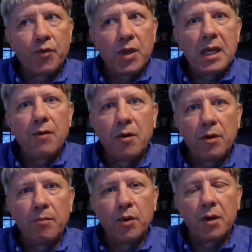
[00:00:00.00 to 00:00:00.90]
think he wrote
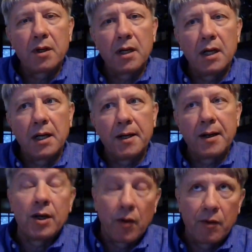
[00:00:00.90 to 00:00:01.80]
a book.
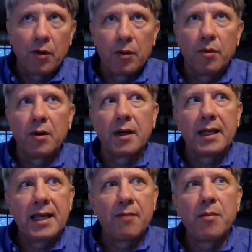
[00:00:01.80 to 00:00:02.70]
I know he wrote a book. I
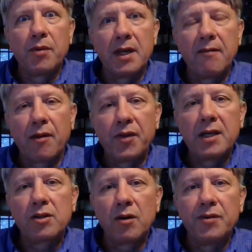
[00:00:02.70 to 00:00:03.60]
can't remember the name. I think
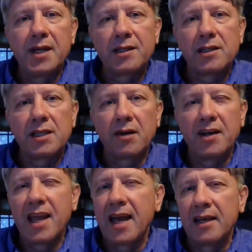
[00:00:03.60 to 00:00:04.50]
it's called
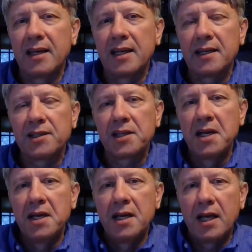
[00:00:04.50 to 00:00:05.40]
Necessary Endings.
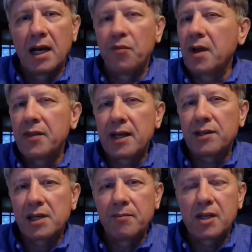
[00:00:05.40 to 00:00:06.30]
And I read that
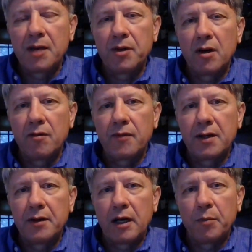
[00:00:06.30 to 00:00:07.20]
some time ago and
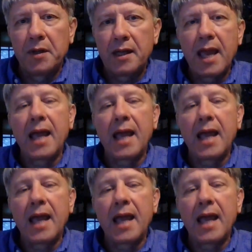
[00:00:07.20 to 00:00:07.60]
found it helping.